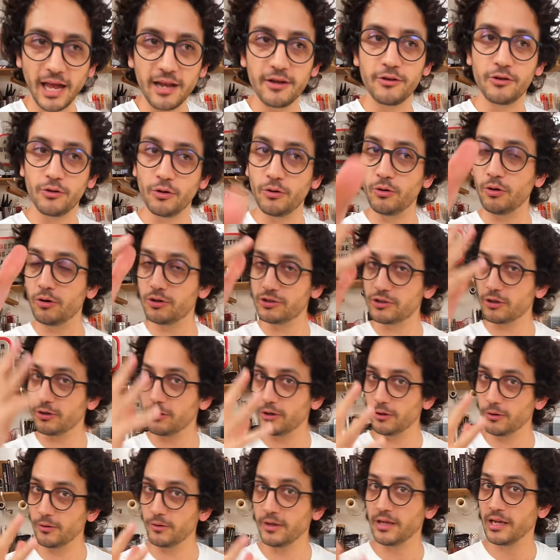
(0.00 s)
And you also
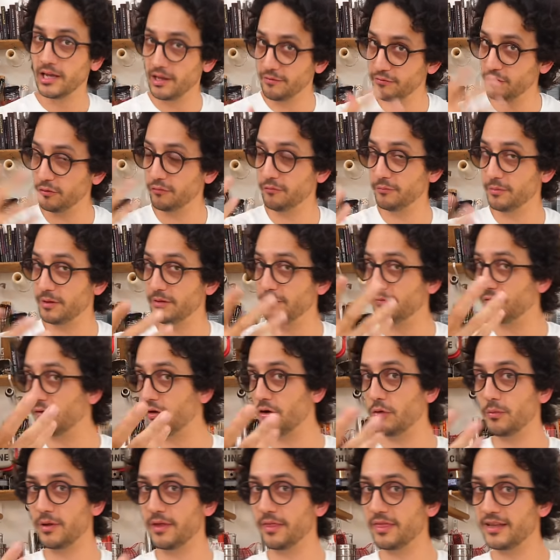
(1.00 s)
know, if you've been
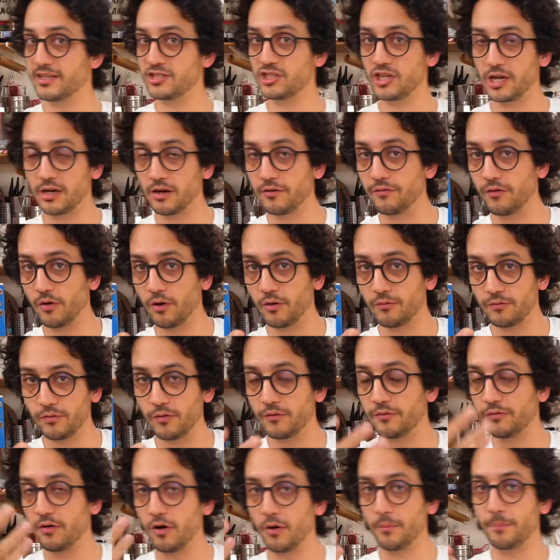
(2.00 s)
following this channel for,
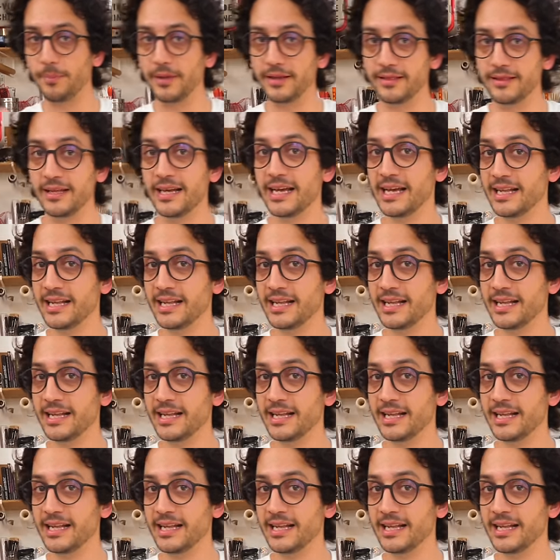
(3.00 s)
for, for a bit,